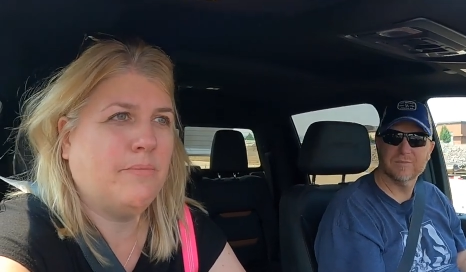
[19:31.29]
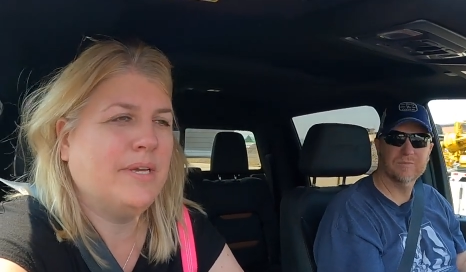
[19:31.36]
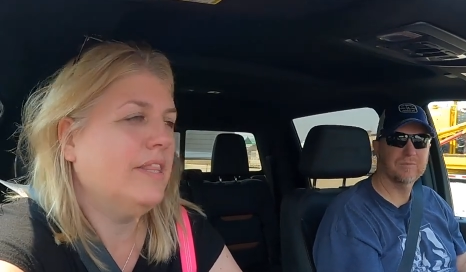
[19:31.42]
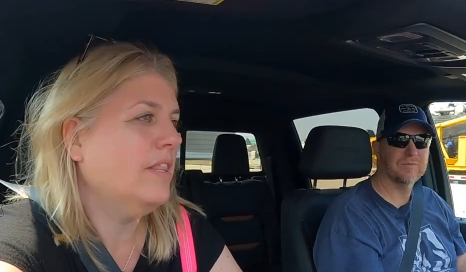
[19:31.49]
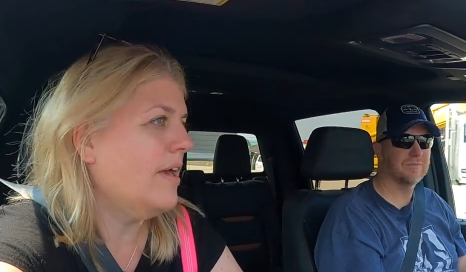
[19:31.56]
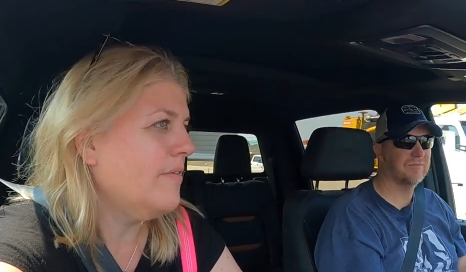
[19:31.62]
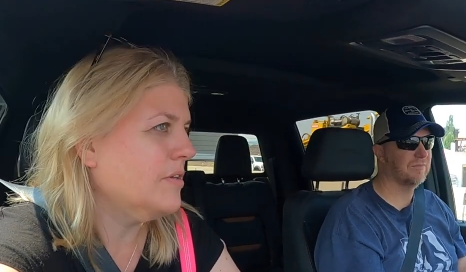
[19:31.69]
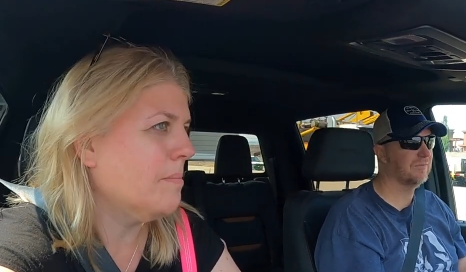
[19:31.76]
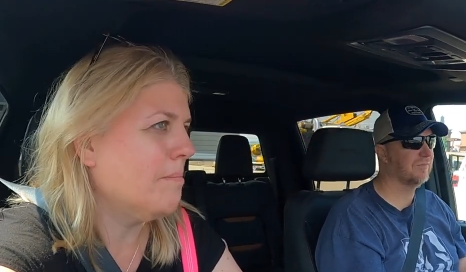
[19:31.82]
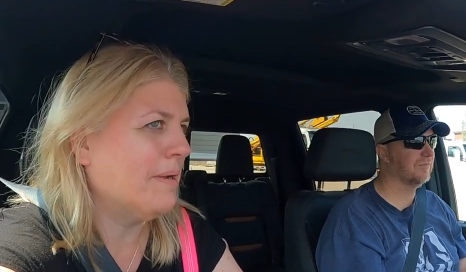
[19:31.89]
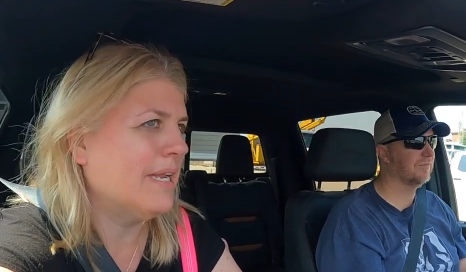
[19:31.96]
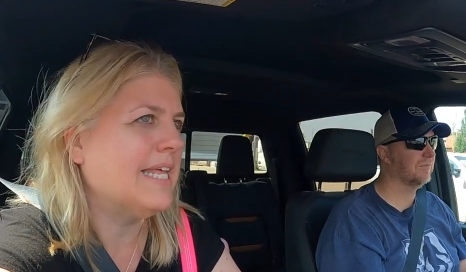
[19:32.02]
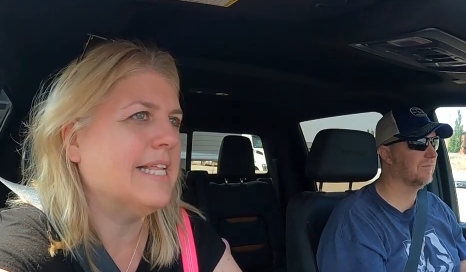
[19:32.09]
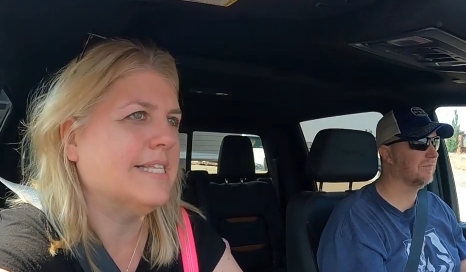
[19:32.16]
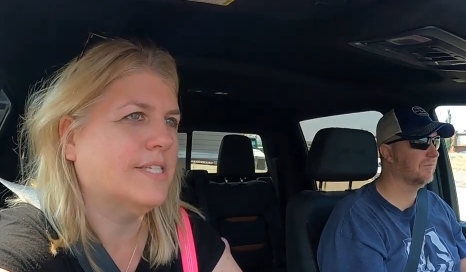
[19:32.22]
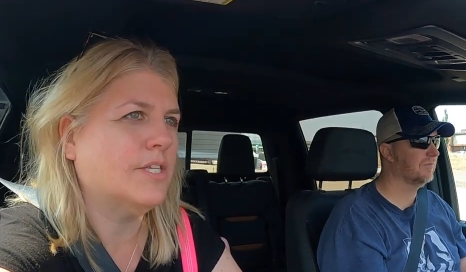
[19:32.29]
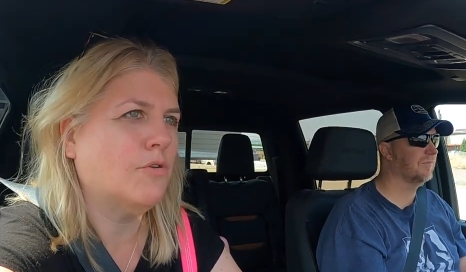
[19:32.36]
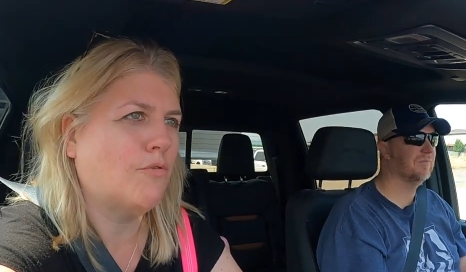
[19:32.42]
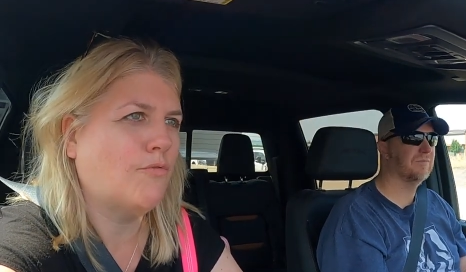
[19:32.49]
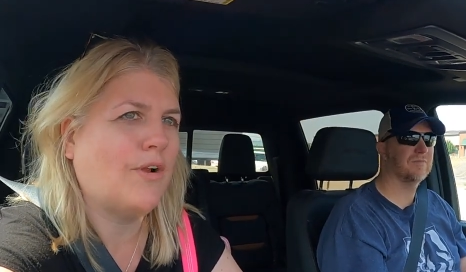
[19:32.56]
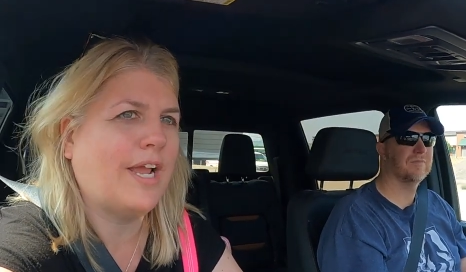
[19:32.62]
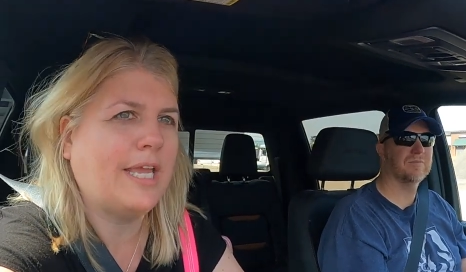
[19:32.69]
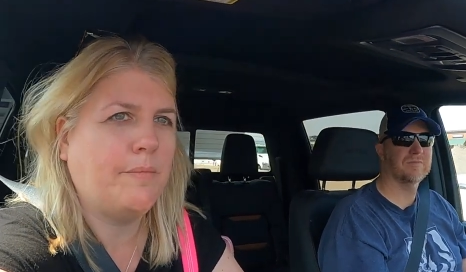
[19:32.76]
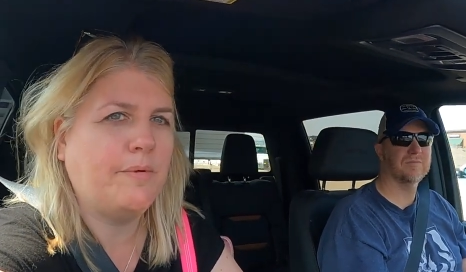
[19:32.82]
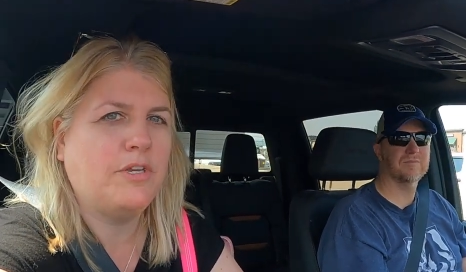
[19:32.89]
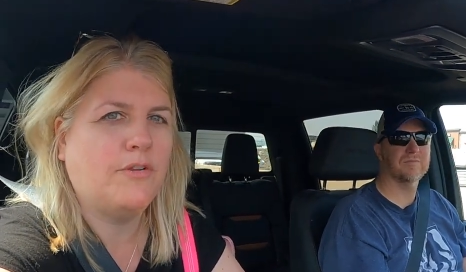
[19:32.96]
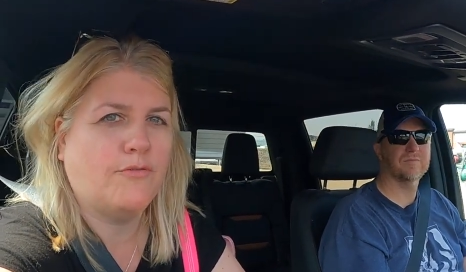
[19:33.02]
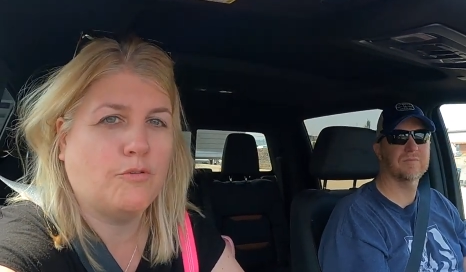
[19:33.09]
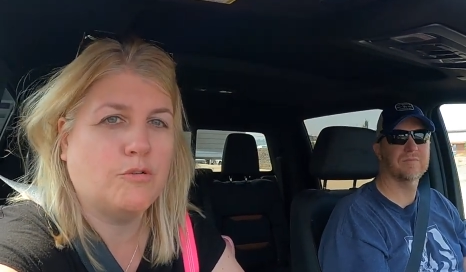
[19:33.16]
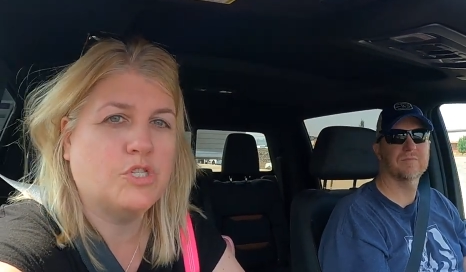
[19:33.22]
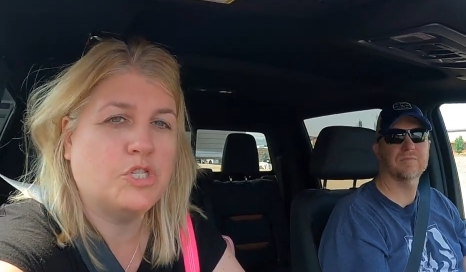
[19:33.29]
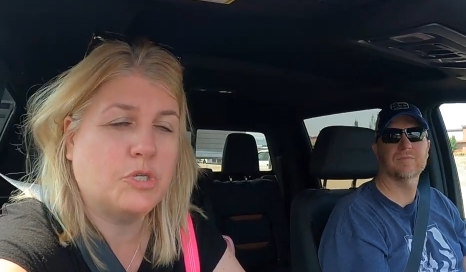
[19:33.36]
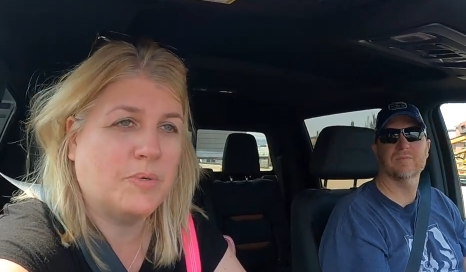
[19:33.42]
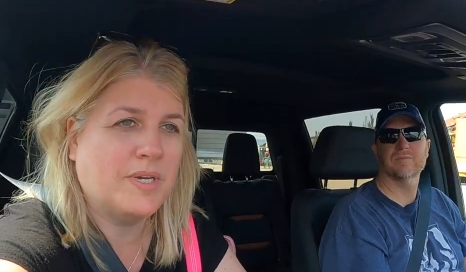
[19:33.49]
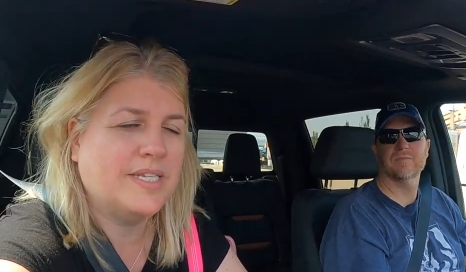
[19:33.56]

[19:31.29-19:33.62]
Speaker 1: We love it, but it's nerve wracking when you first do